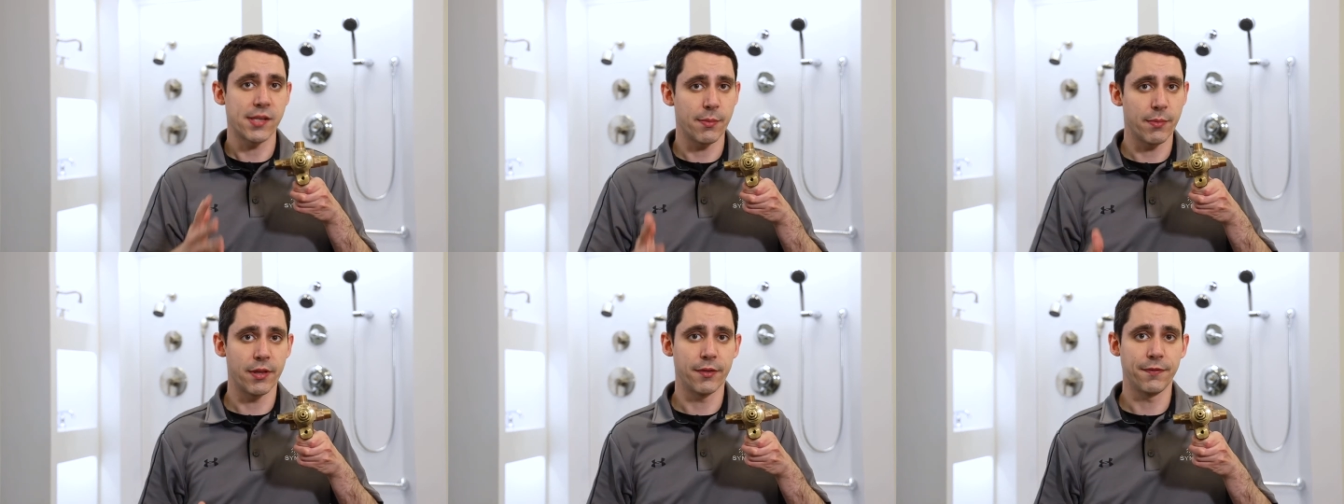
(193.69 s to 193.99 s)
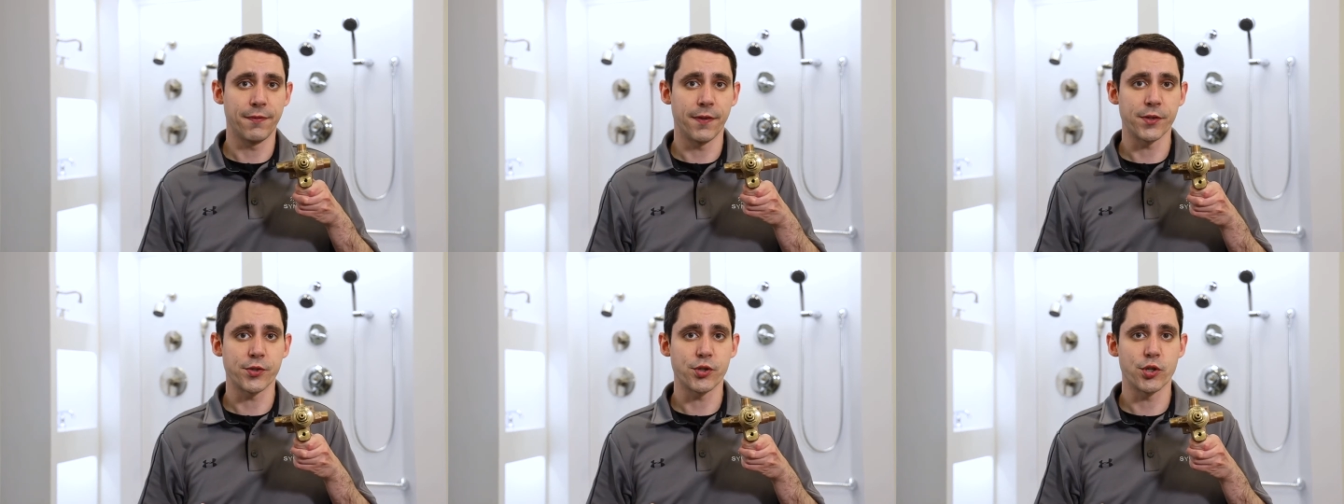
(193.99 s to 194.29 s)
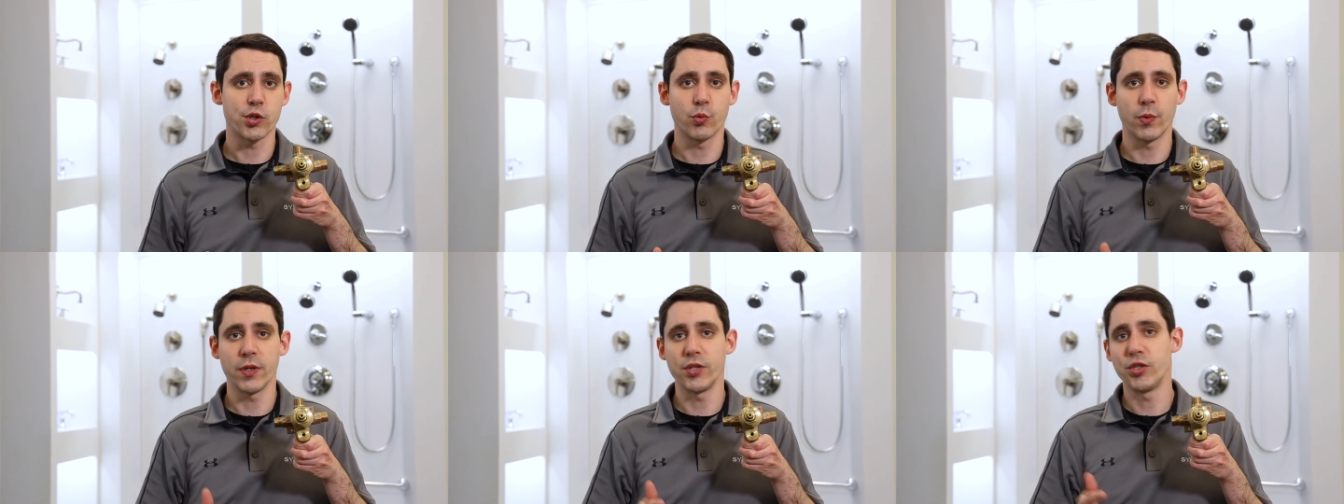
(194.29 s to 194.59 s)
some of the
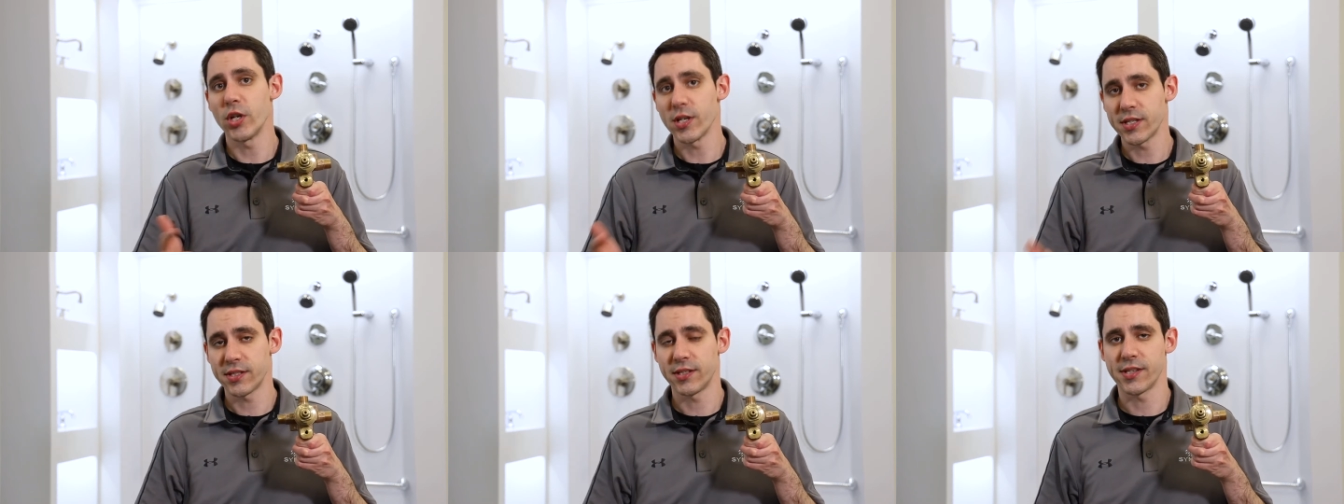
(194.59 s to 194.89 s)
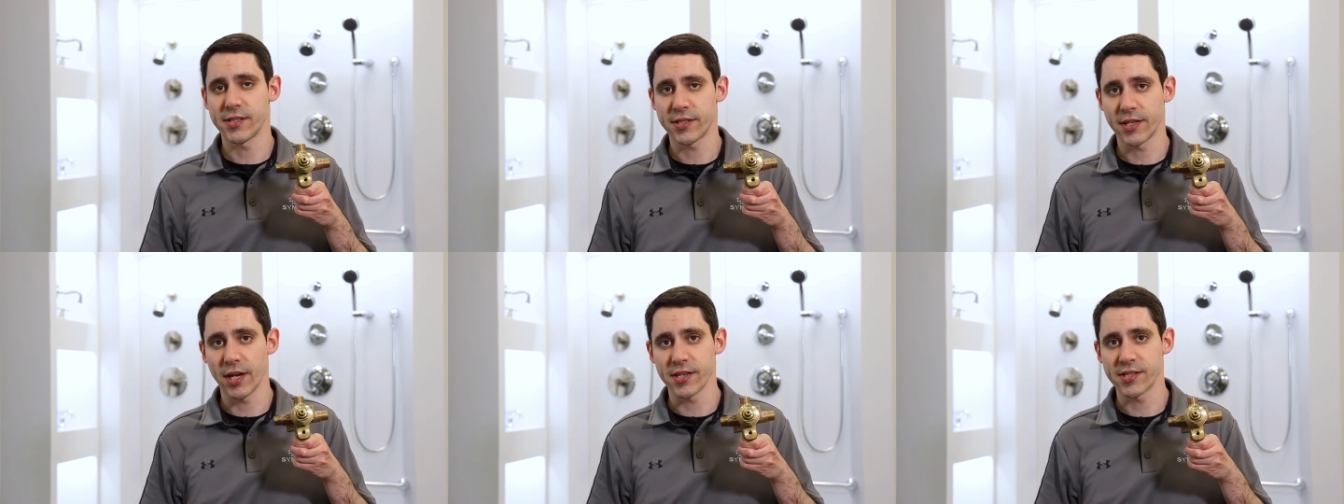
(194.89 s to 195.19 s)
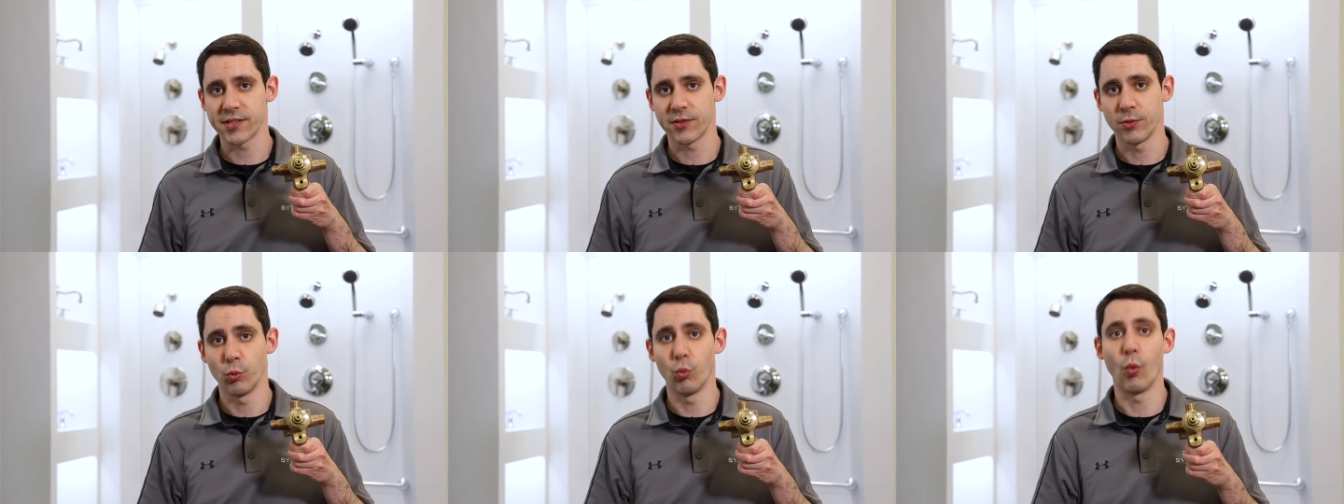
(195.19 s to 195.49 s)
functions we just
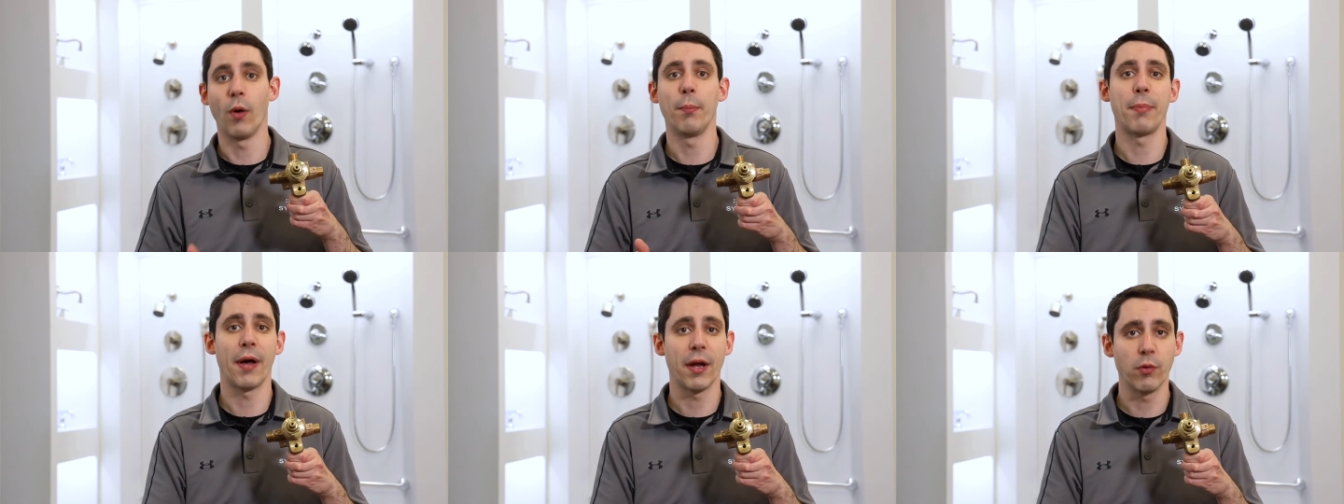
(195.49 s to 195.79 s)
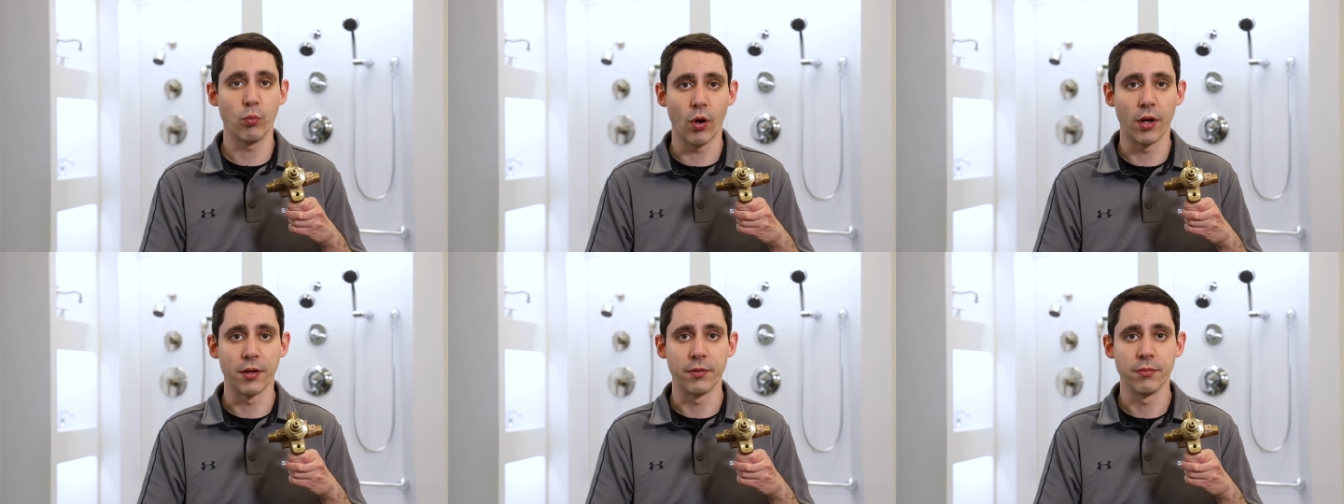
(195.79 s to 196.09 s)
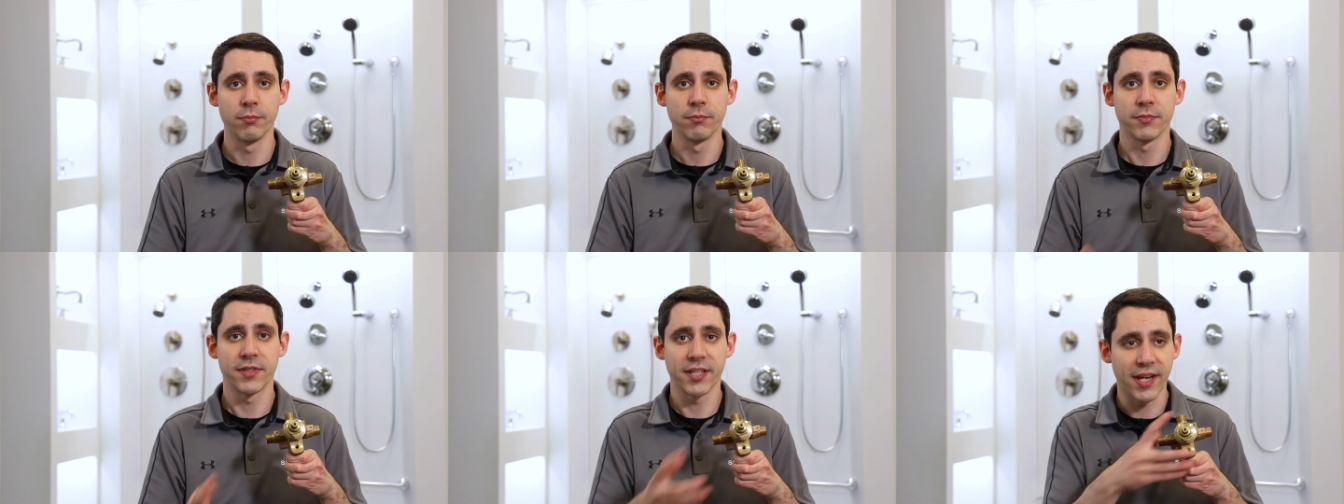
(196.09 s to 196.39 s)
discussed one by
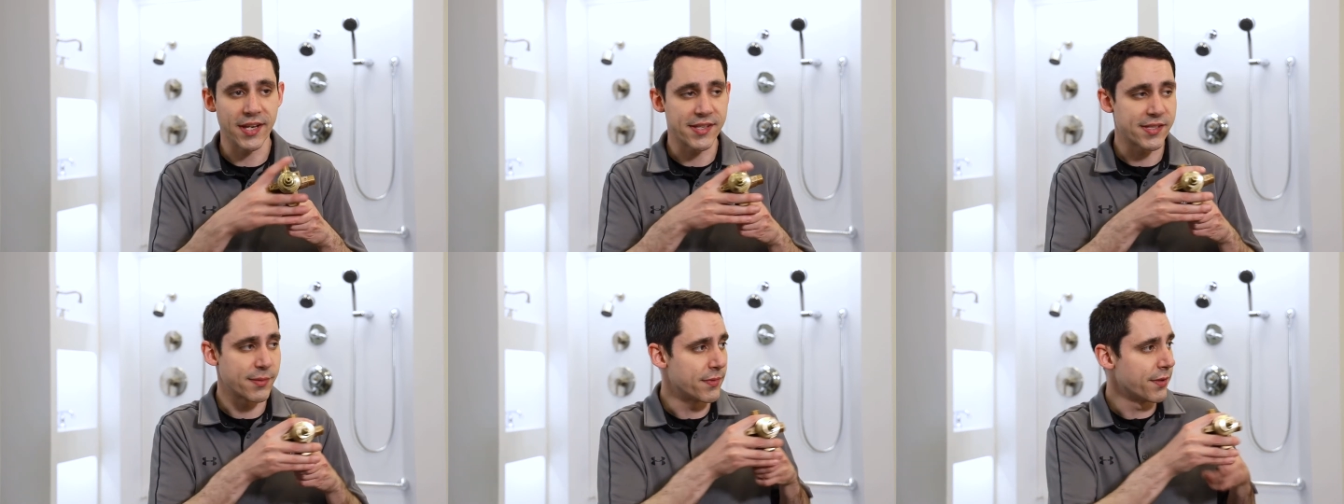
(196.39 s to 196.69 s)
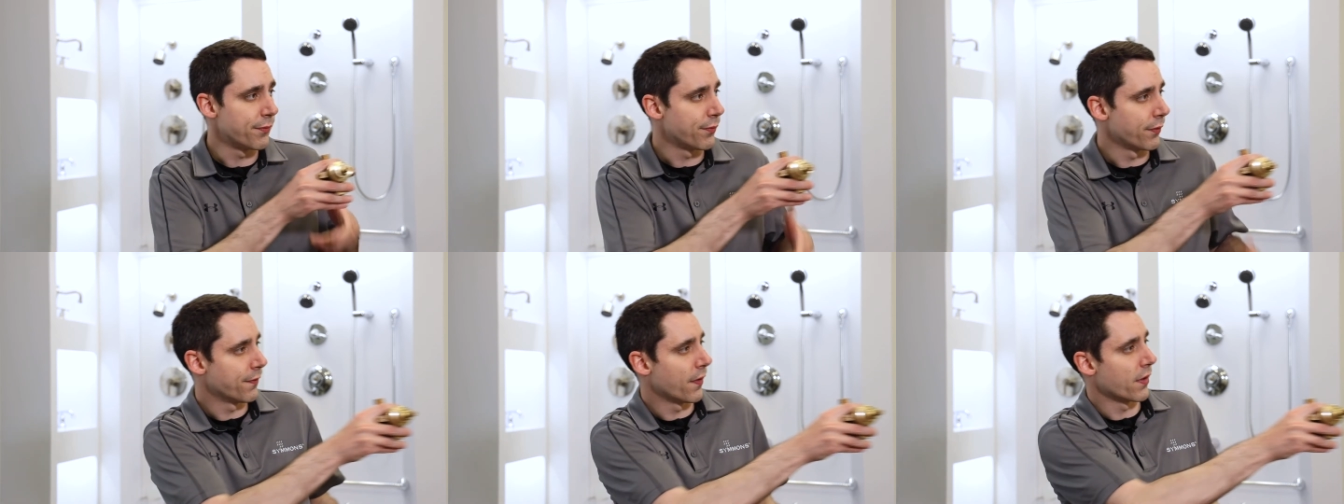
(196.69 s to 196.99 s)
one to get some different